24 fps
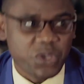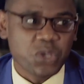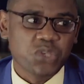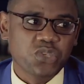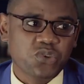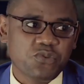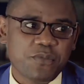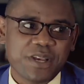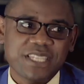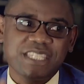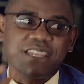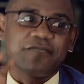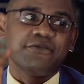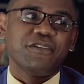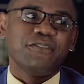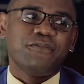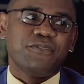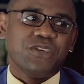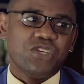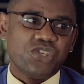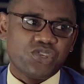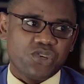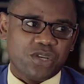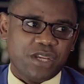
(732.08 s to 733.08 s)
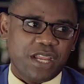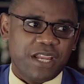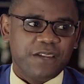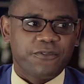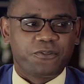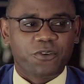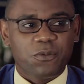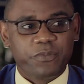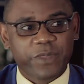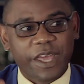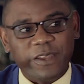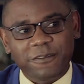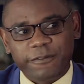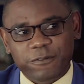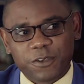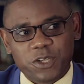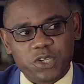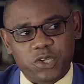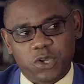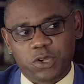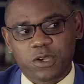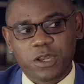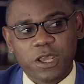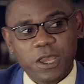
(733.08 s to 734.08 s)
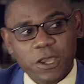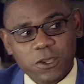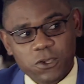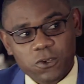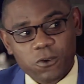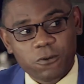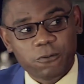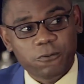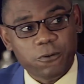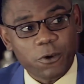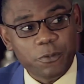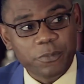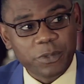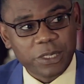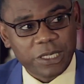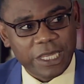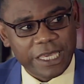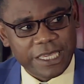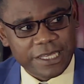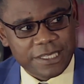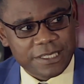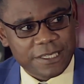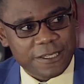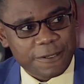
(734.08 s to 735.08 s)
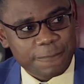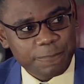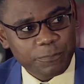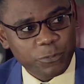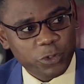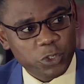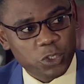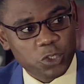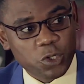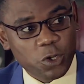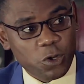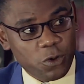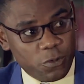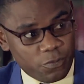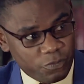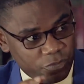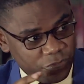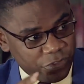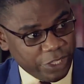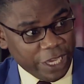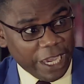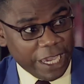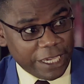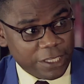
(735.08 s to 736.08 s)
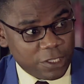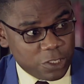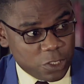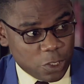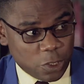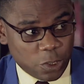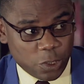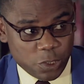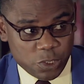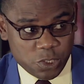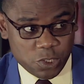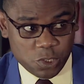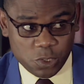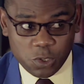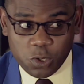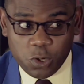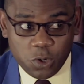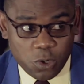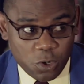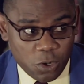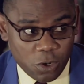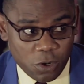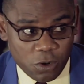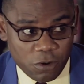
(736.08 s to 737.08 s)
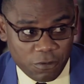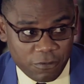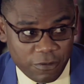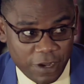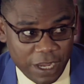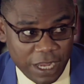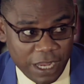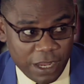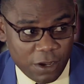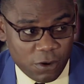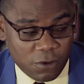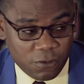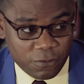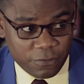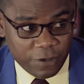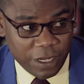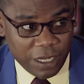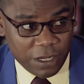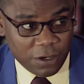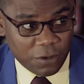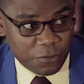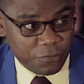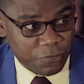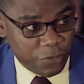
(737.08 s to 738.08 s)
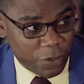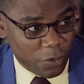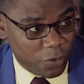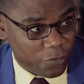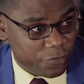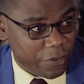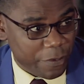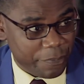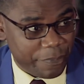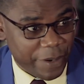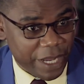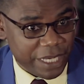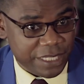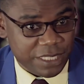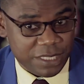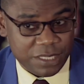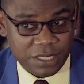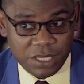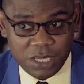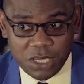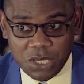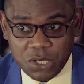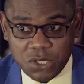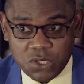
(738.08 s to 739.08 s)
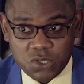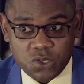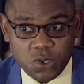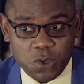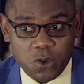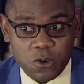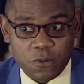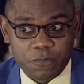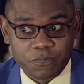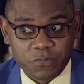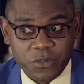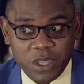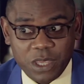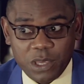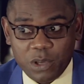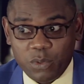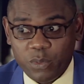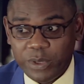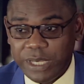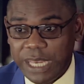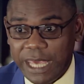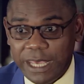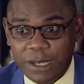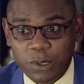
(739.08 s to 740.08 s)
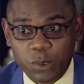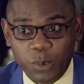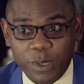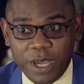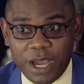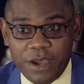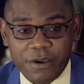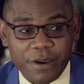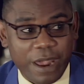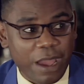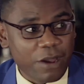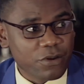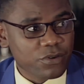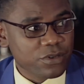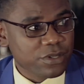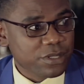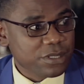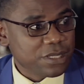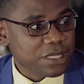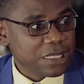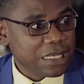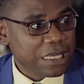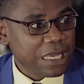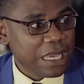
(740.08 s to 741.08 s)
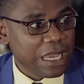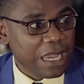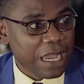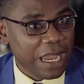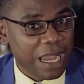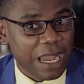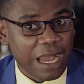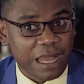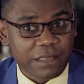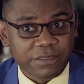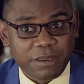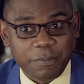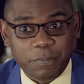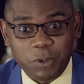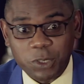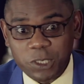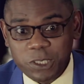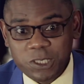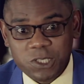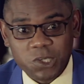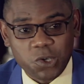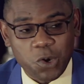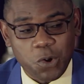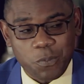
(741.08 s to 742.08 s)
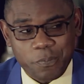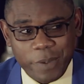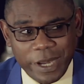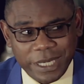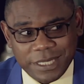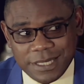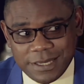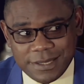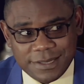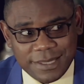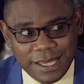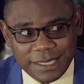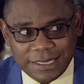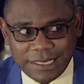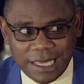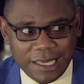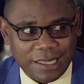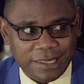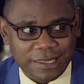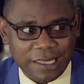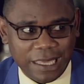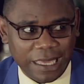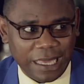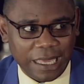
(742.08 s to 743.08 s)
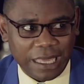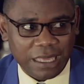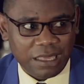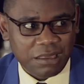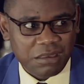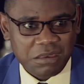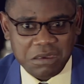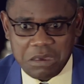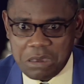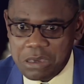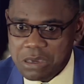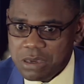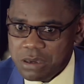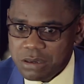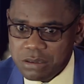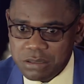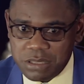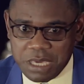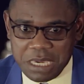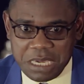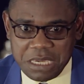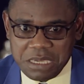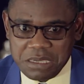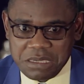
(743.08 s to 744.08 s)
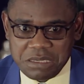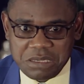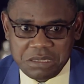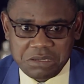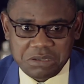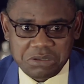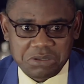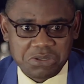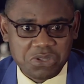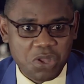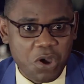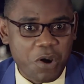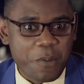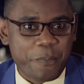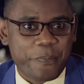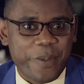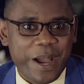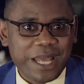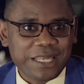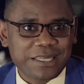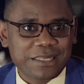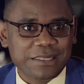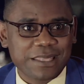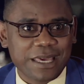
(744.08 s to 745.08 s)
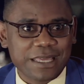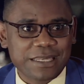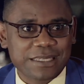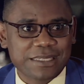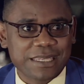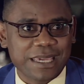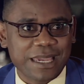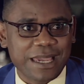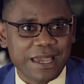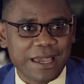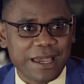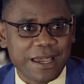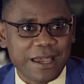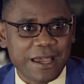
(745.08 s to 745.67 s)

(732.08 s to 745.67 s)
because you must have a vision, and from that vision you formulate, you know, the ideology of the party. So when I look around the political parties that are there, there is no party that